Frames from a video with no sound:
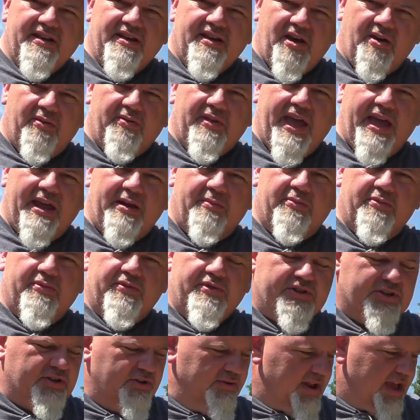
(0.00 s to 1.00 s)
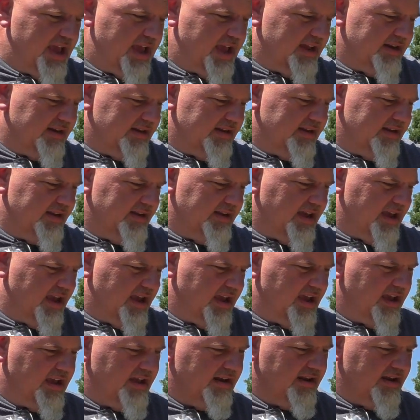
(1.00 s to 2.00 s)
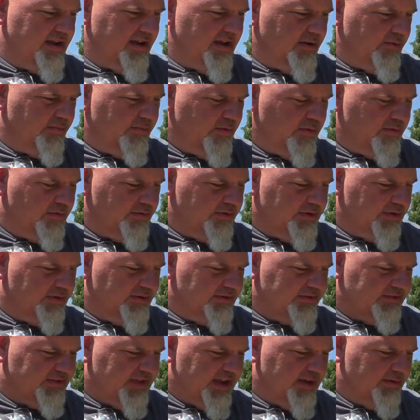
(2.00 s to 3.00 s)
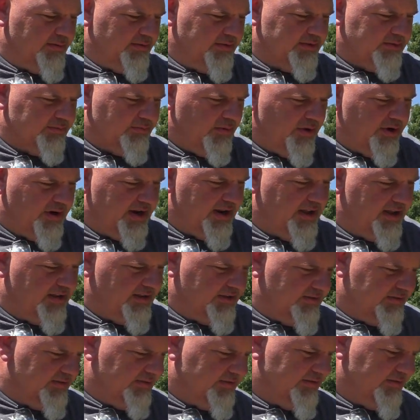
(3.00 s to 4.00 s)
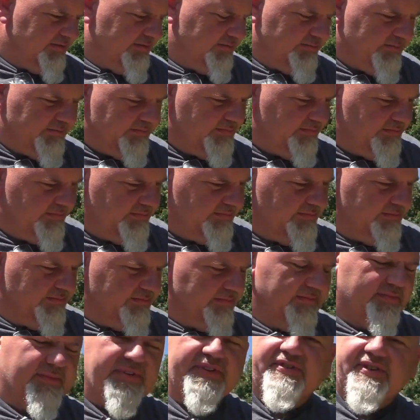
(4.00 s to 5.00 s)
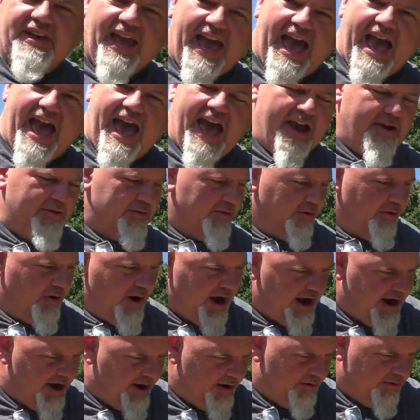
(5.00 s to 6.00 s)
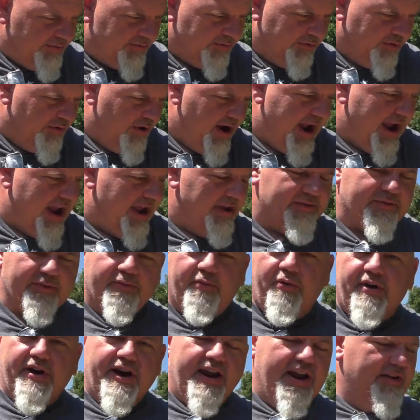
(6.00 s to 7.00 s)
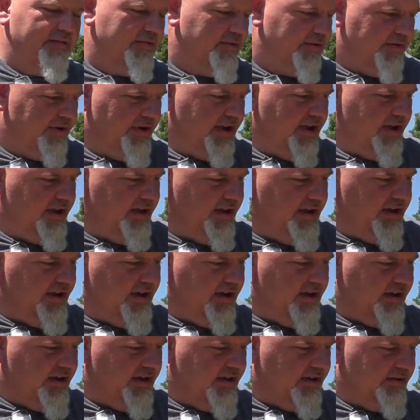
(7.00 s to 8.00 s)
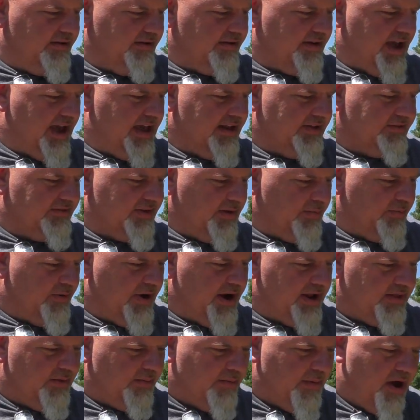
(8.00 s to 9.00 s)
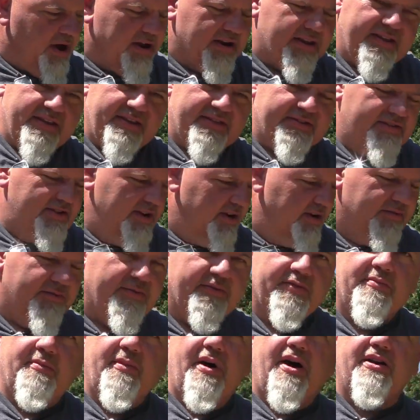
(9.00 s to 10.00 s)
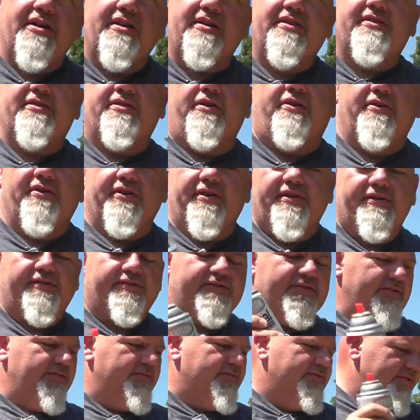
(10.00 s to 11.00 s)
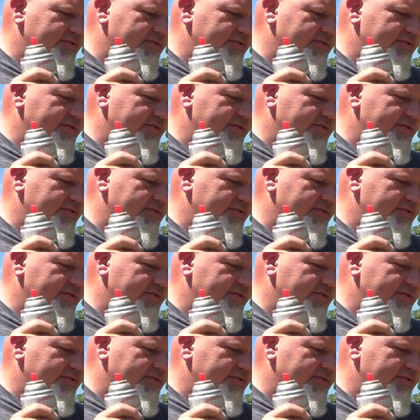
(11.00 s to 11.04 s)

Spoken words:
on the animal to shoot at, and want to distinguish what is the sky or the ground or grass or whatever, kind of separating the body of this deer from the body of the target. So